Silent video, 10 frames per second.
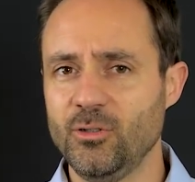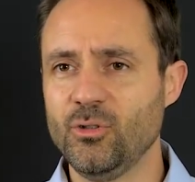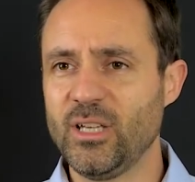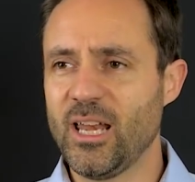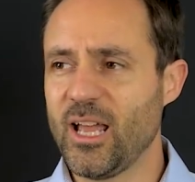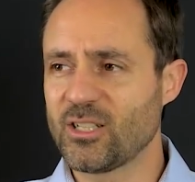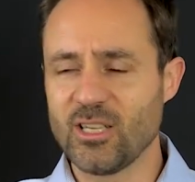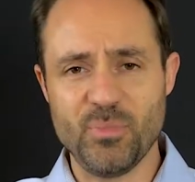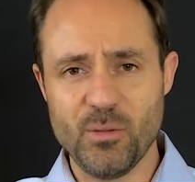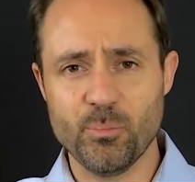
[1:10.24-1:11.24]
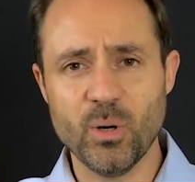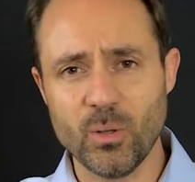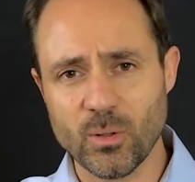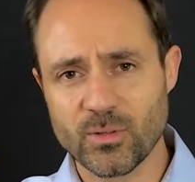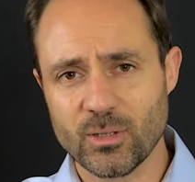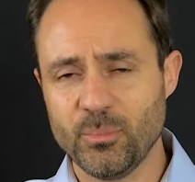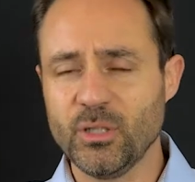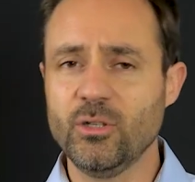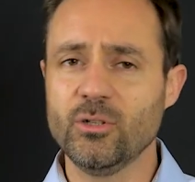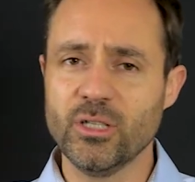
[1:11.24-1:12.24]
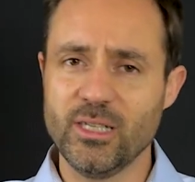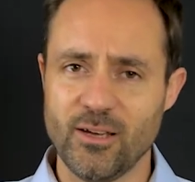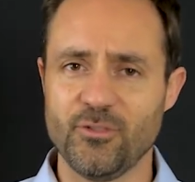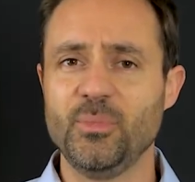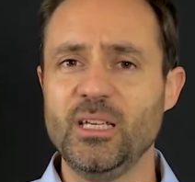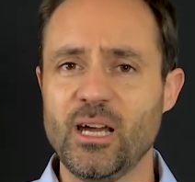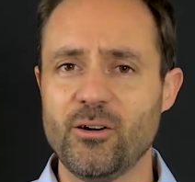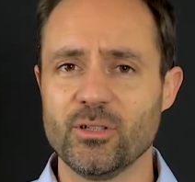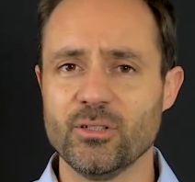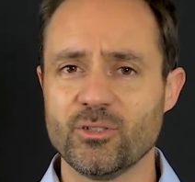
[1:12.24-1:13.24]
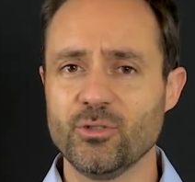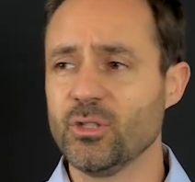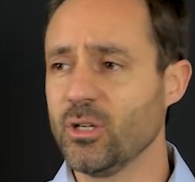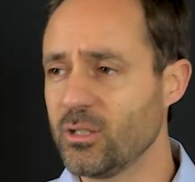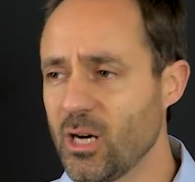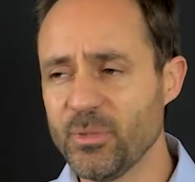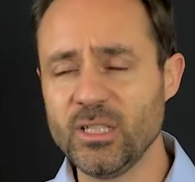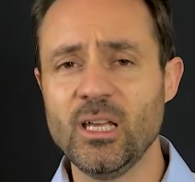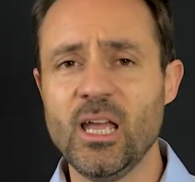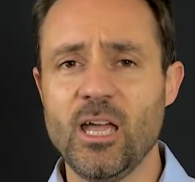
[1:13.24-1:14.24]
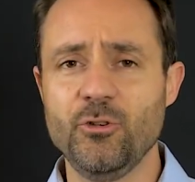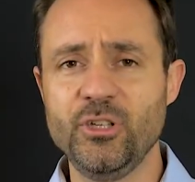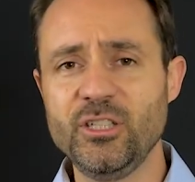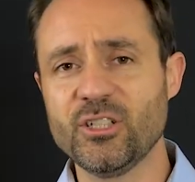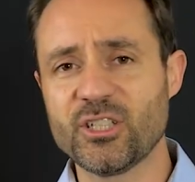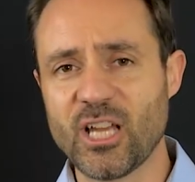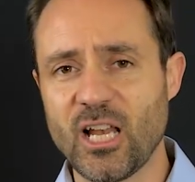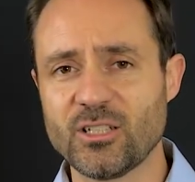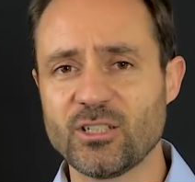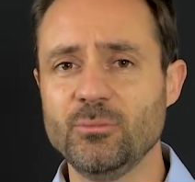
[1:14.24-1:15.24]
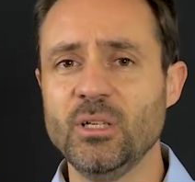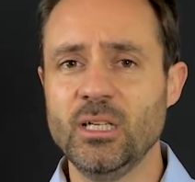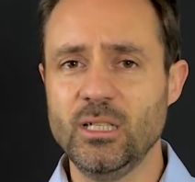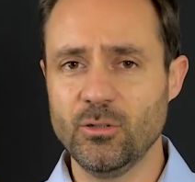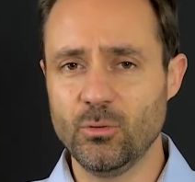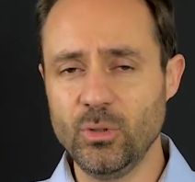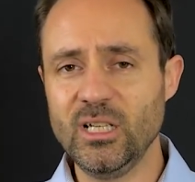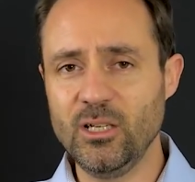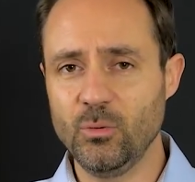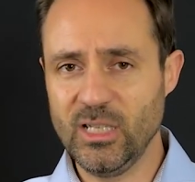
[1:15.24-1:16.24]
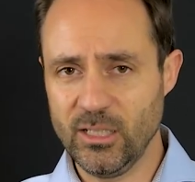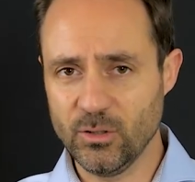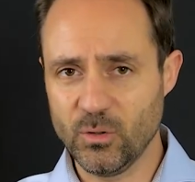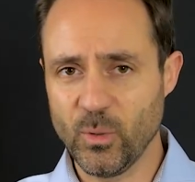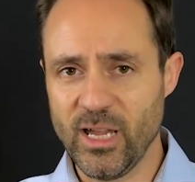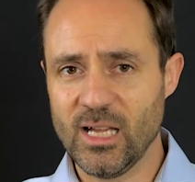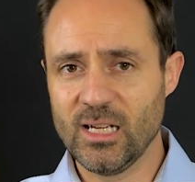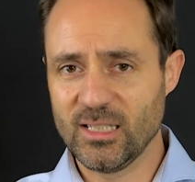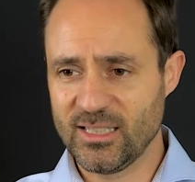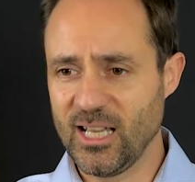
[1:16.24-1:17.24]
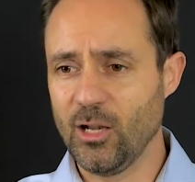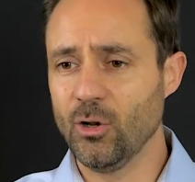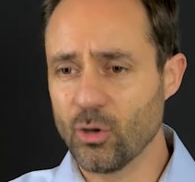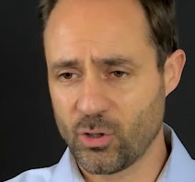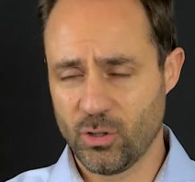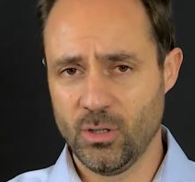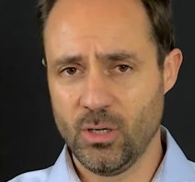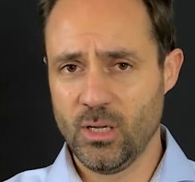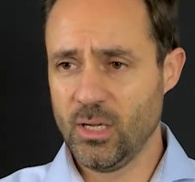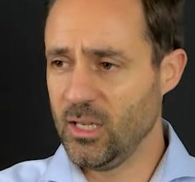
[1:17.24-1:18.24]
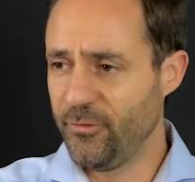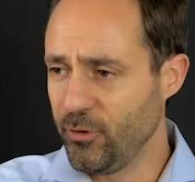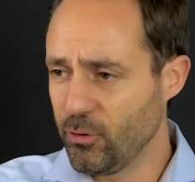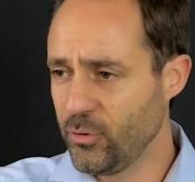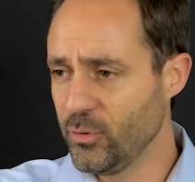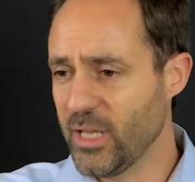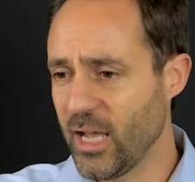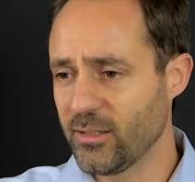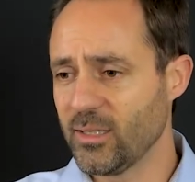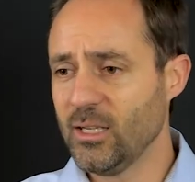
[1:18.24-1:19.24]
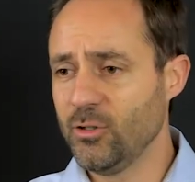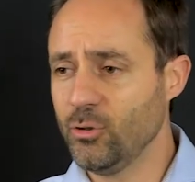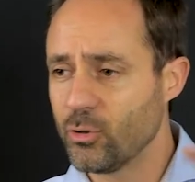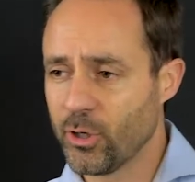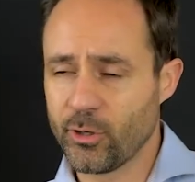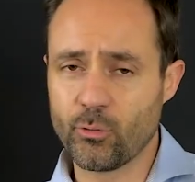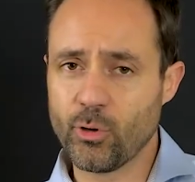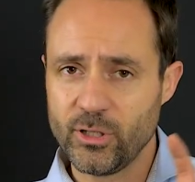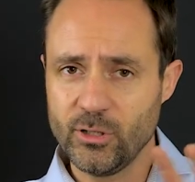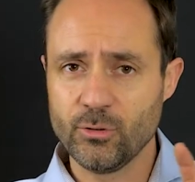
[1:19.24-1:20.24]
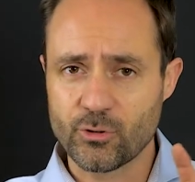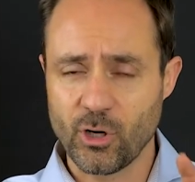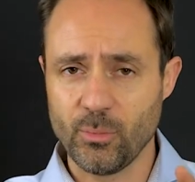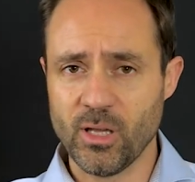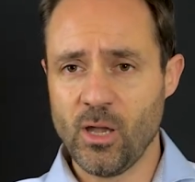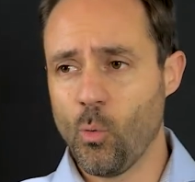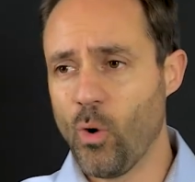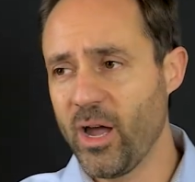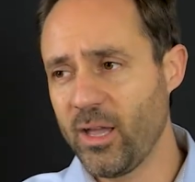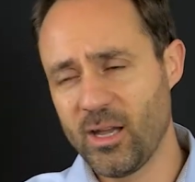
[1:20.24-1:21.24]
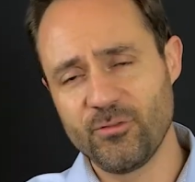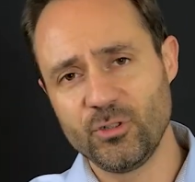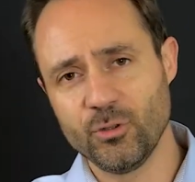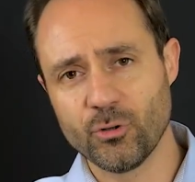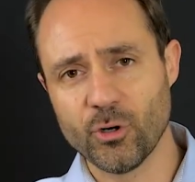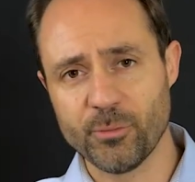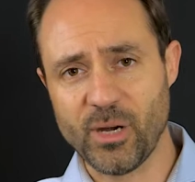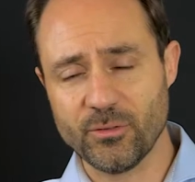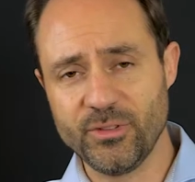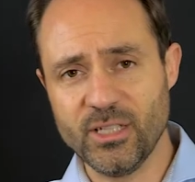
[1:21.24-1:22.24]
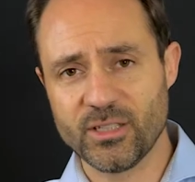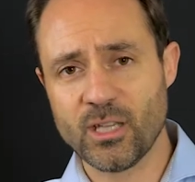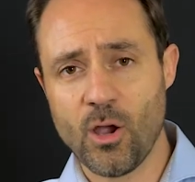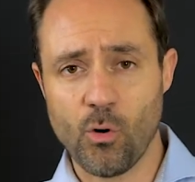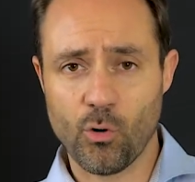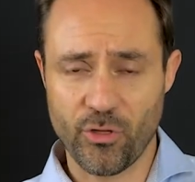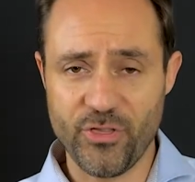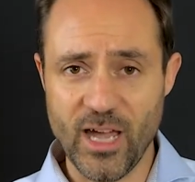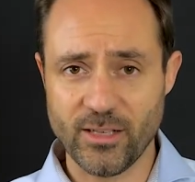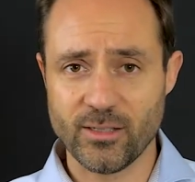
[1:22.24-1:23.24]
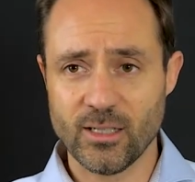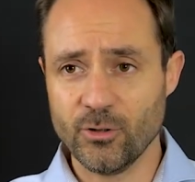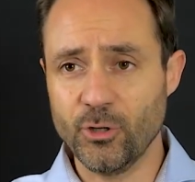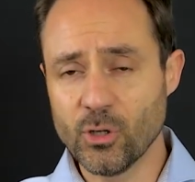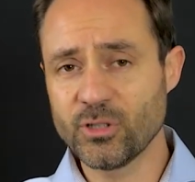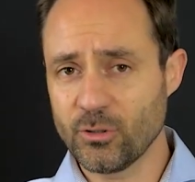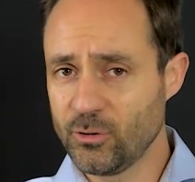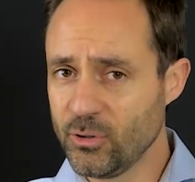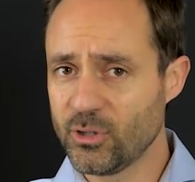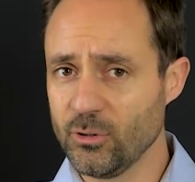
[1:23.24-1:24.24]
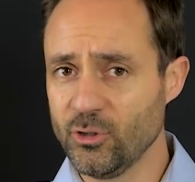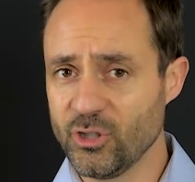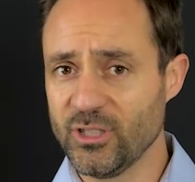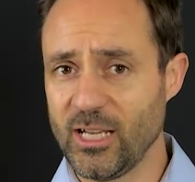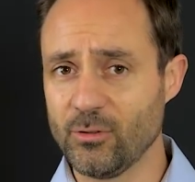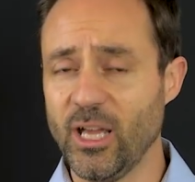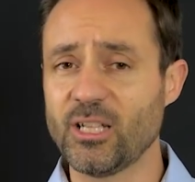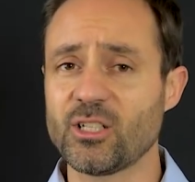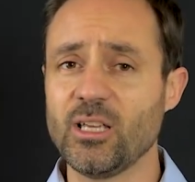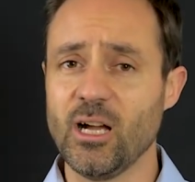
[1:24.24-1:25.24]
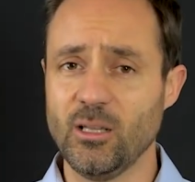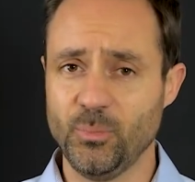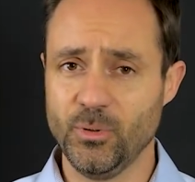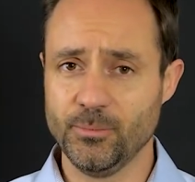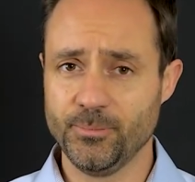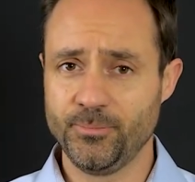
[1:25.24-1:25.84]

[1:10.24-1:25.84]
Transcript: You can actually be bold, but you can never be arrogant. So you can come in and you need to challenge them in a really, really good way and say, look, if you do that, you're gonna run into trouble. Why haven't you thought about this or that? Those are two solutions that could actually help you.